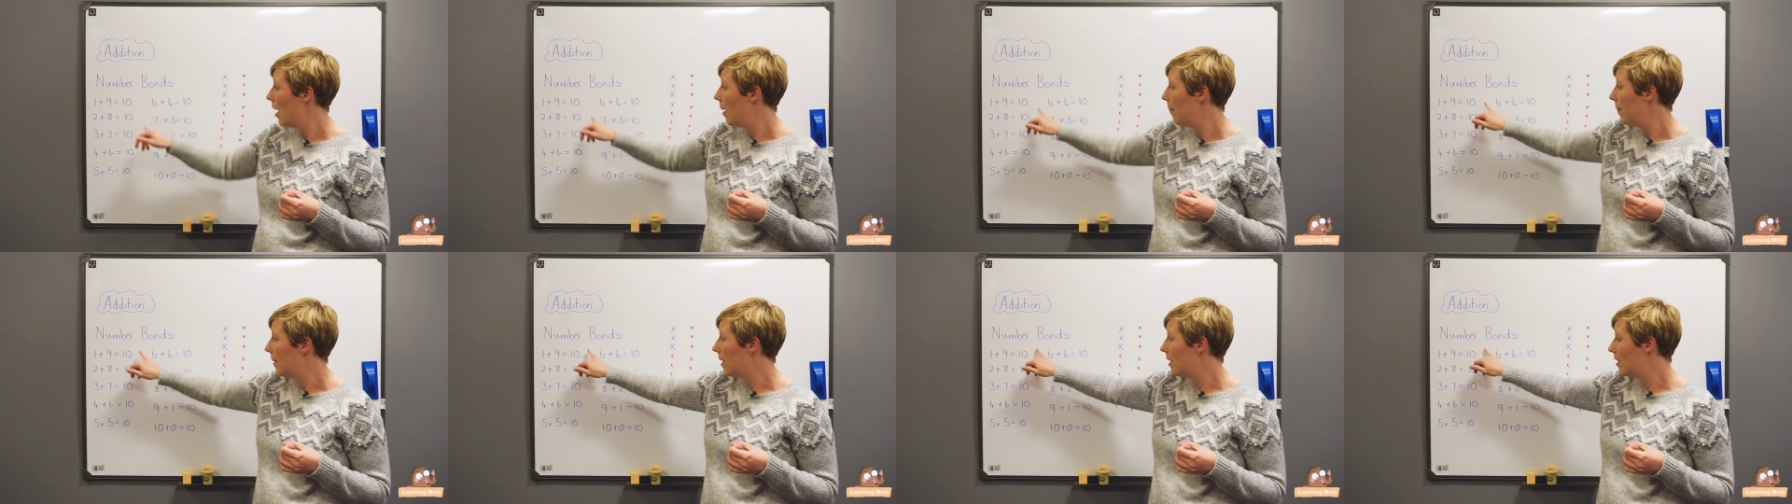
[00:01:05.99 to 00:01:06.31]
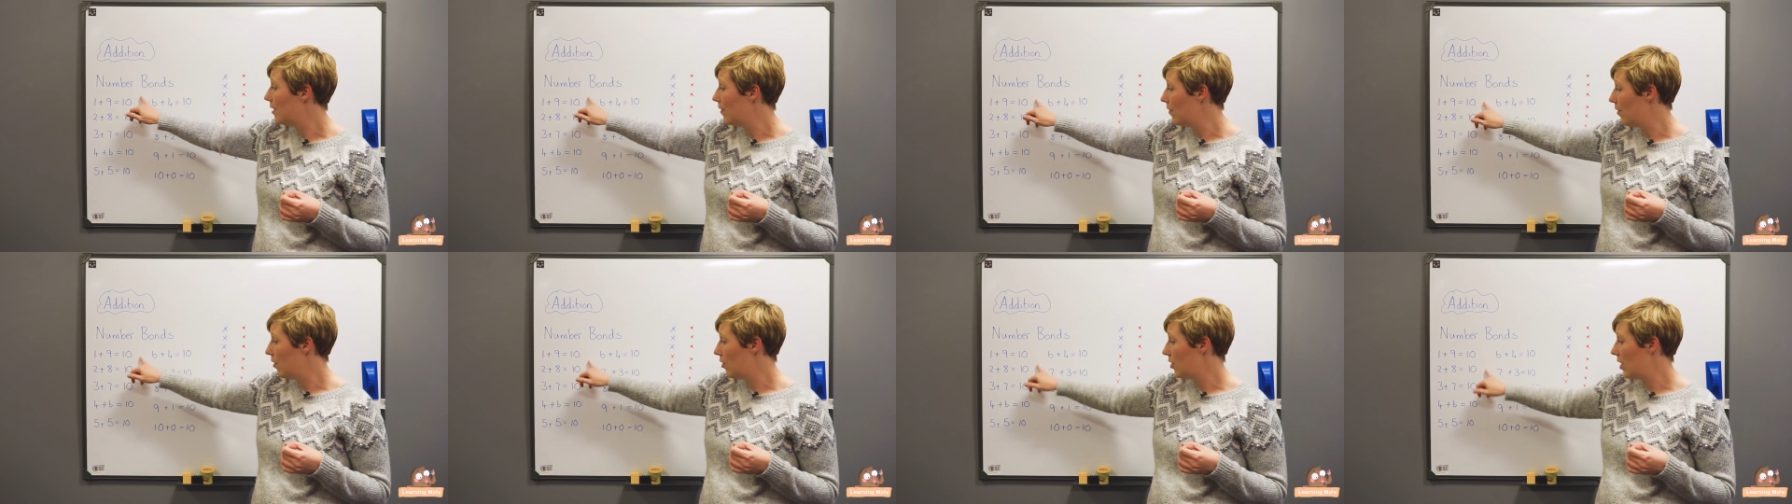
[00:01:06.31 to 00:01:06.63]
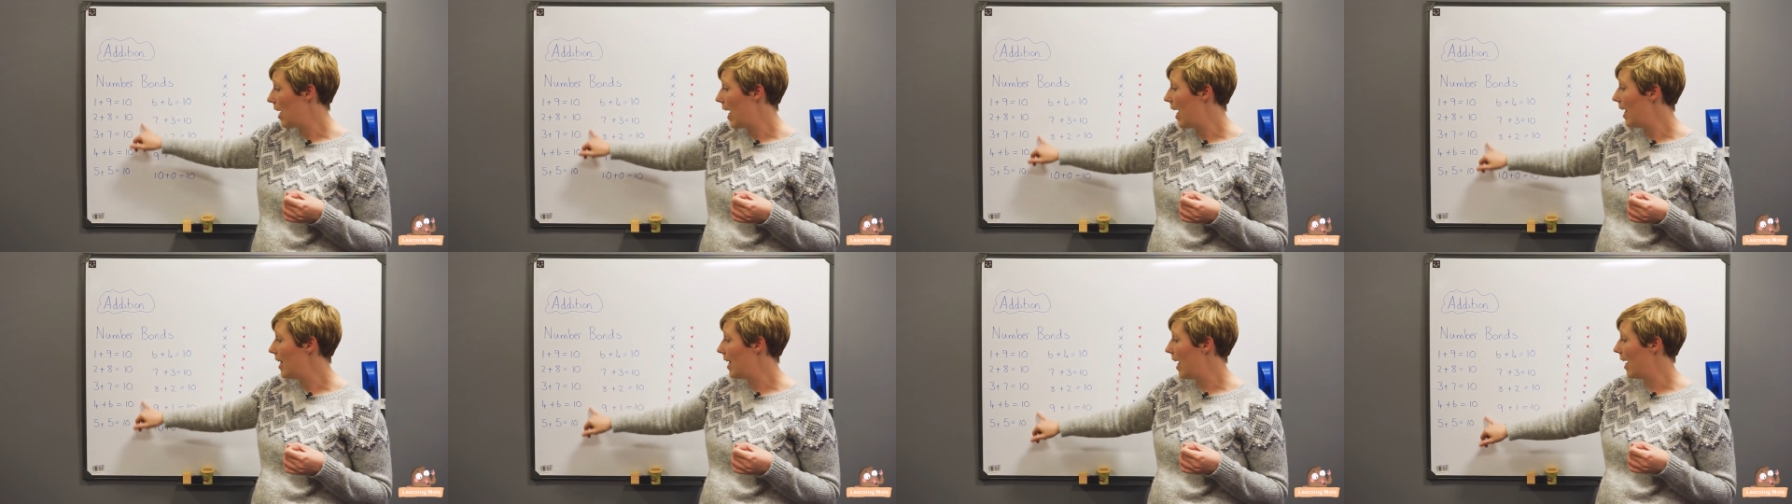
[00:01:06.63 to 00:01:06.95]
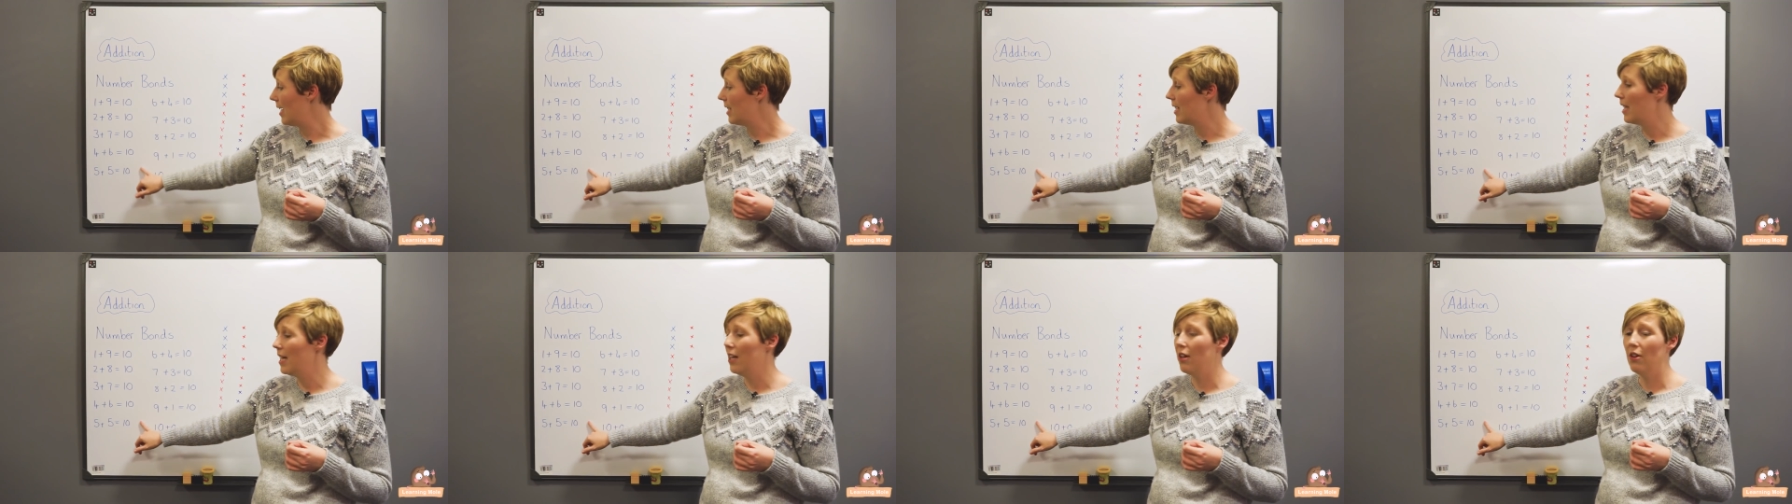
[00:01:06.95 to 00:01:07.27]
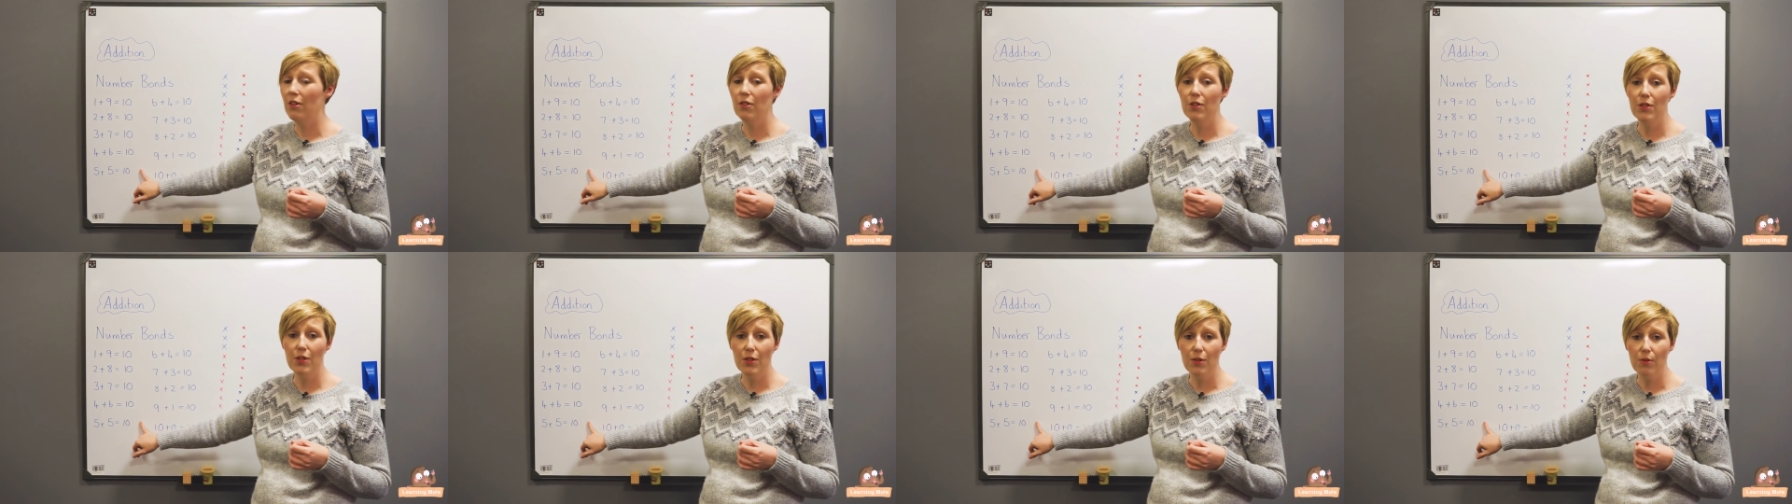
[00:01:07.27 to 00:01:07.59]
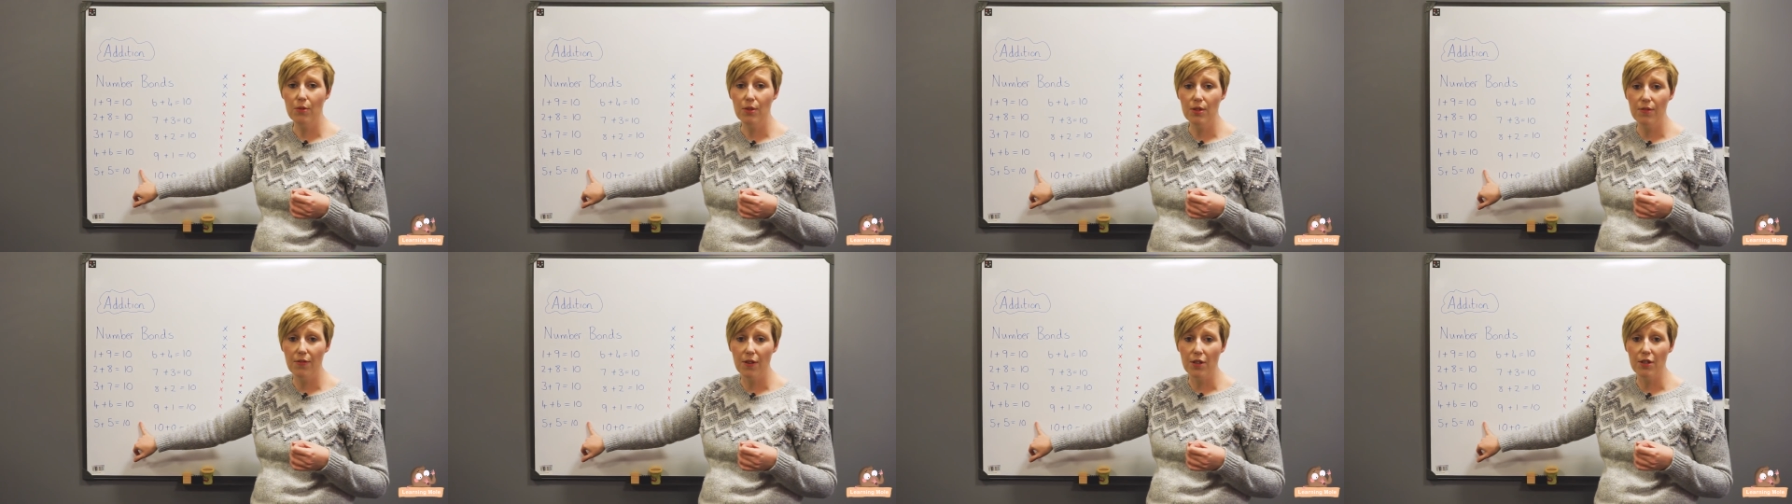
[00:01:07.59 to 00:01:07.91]
because if your child actually learns
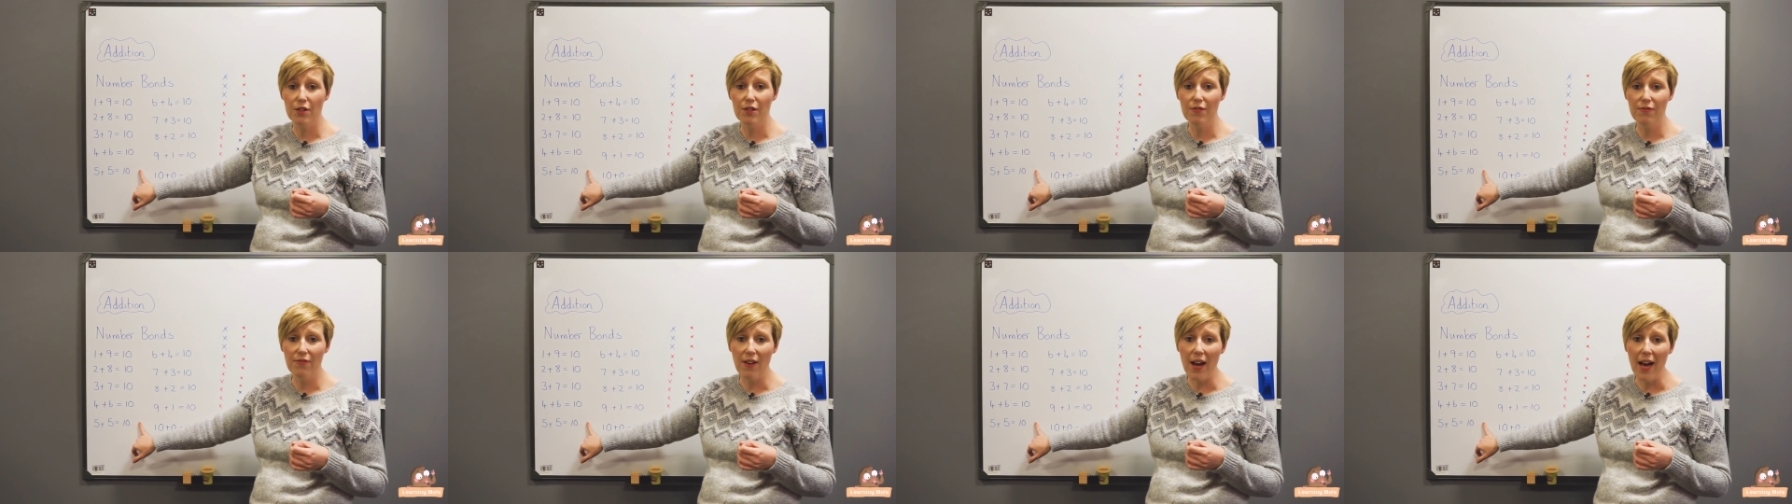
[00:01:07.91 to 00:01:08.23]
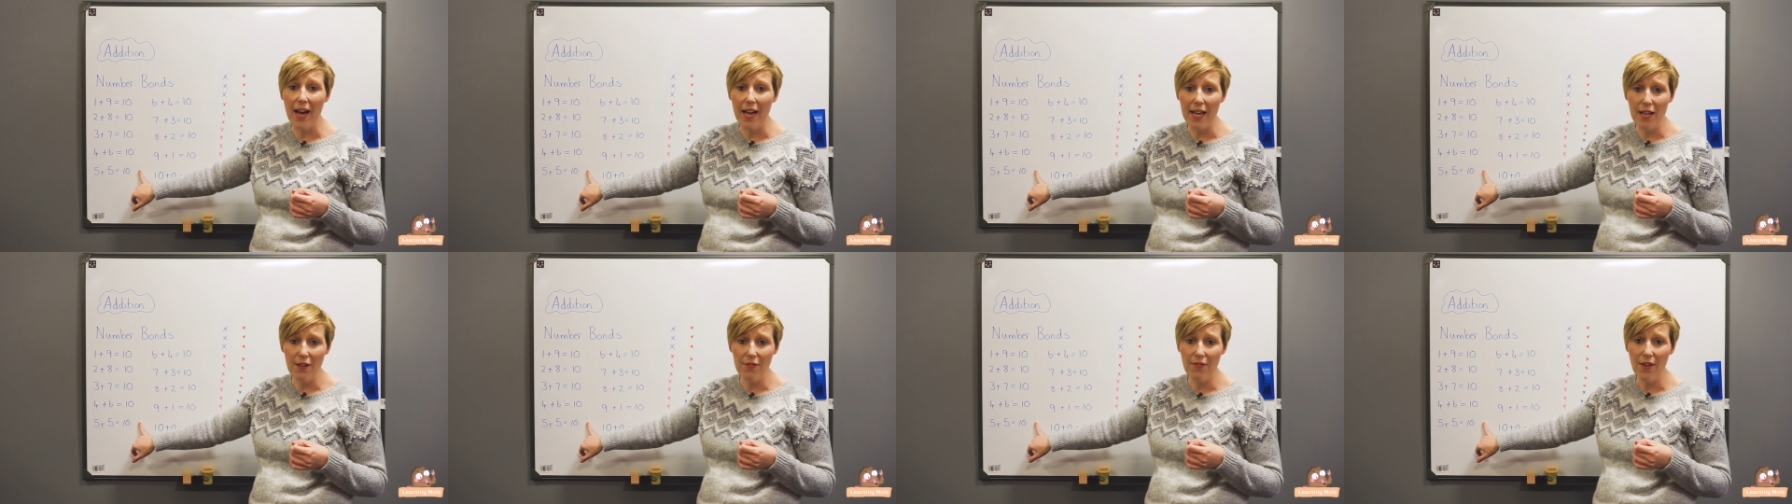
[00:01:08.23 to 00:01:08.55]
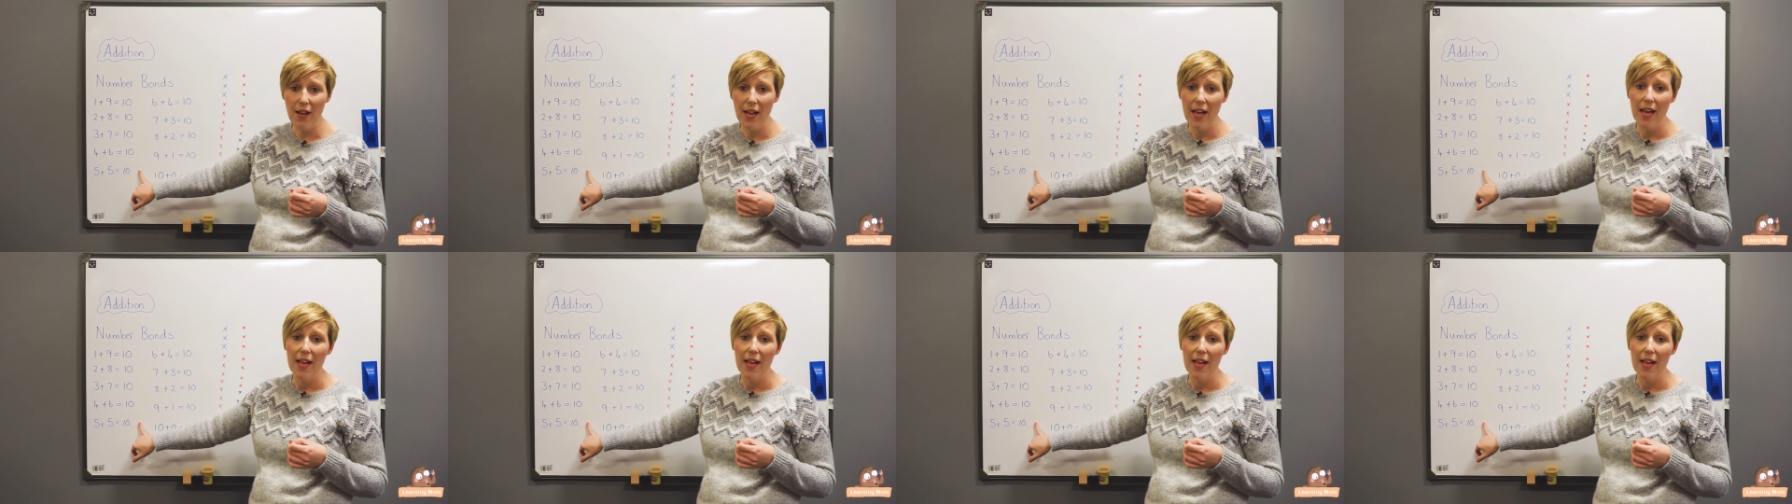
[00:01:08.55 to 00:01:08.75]
those first 5,